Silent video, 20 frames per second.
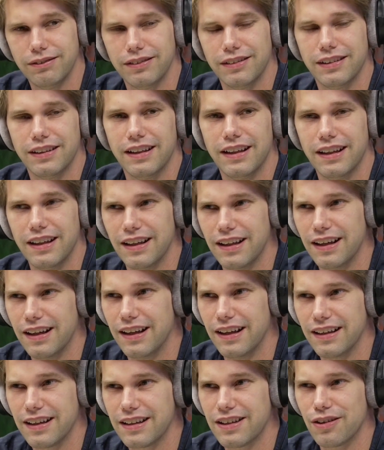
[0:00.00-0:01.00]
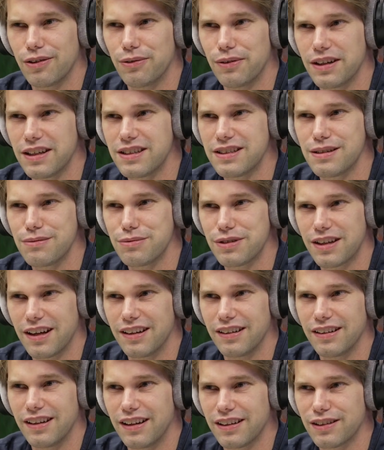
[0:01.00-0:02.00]
That already seems
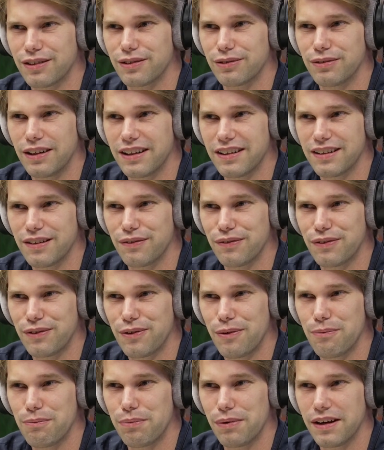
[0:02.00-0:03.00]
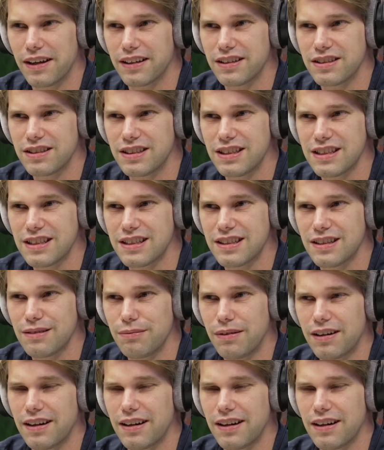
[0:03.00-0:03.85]
like a relative complex system.